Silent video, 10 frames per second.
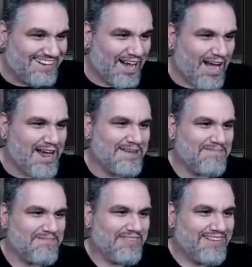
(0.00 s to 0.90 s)
Got
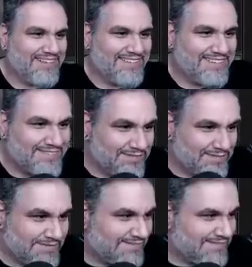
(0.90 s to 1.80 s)
him. You did.
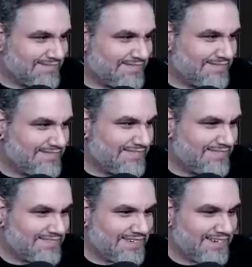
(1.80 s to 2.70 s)
You did.
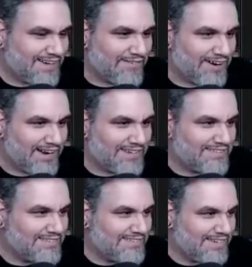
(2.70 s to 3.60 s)
You got
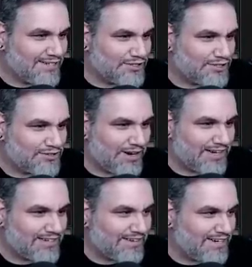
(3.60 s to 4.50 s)
wrecked. You got
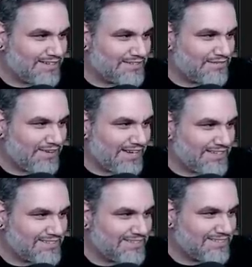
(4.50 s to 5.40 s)
Shrek'd right in his
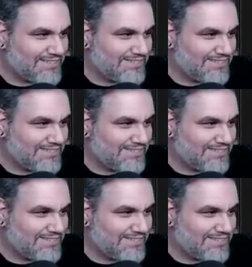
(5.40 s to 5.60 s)
face.